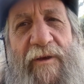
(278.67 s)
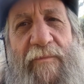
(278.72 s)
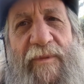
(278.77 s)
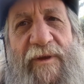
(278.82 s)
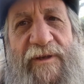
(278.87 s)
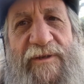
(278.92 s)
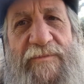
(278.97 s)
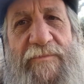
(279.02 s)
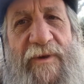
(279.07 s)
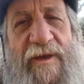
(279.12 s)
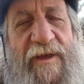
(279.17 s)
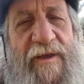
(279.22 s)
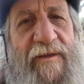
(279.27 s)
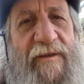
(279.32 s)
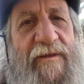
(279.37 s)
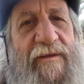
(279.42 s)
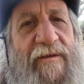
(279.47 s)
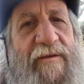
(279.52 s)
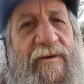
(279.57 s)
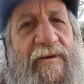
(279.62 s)
because my
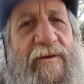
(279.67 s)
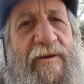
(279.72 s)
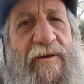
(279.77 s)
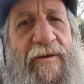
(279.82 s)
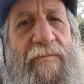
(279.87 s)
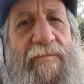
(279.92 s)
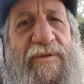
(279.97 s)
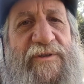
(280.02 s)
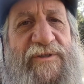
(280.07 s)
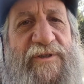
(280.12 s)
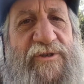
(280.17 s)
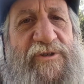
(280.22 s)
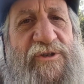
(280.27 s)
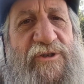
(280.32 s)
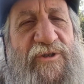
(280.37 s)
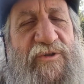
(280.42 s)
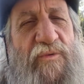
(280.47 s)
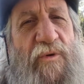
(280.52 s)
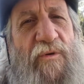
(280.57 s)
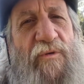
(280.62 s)

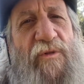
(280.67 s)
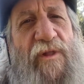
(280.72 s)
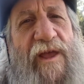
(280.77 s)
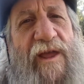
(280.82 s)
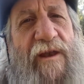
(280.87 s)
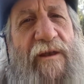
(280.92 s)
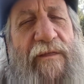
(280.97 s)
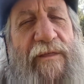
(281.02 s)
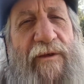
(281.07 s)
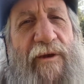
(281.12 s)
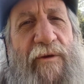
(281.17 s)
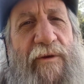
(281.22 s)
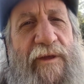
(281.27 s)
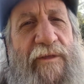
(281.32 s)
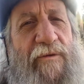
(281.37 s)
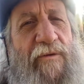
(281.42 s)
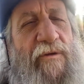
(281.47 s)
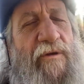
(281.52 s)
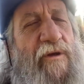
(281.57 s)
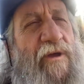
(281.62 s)
positions won't land there
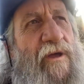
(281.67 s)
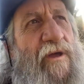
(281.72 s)
either.